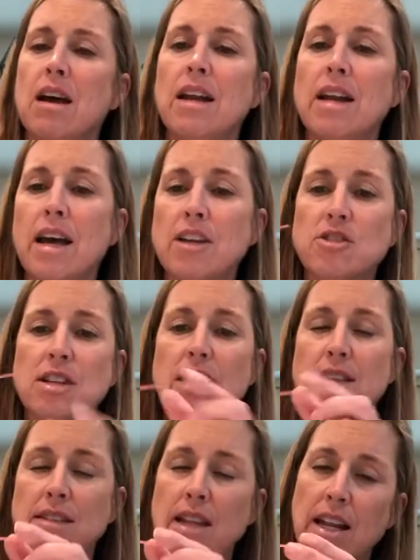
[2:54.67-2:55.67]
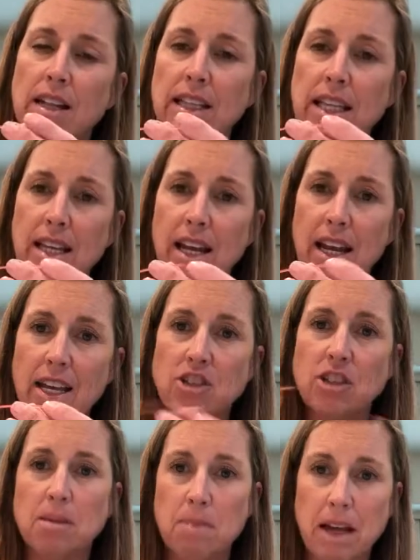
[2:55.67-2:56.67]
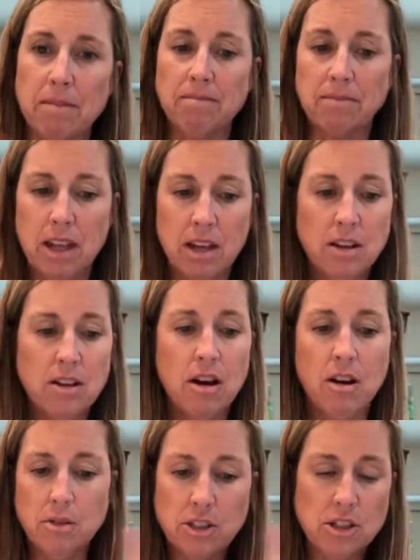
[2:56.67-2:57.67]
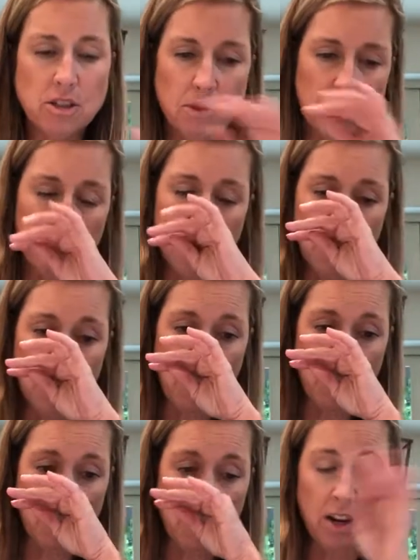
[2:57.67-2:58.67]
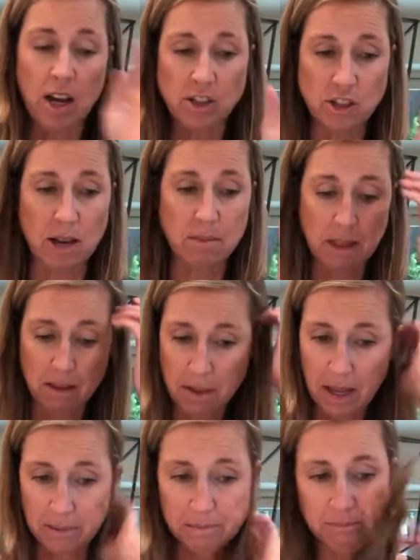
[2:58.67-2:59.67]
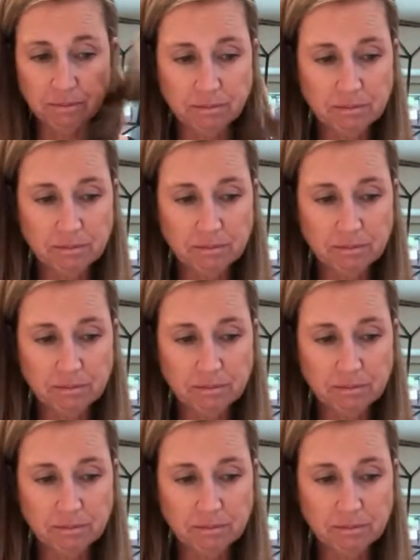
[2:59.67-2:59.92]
an edge that's not a clean cut edge in the pen. You always just want to worry about not jamming the pen.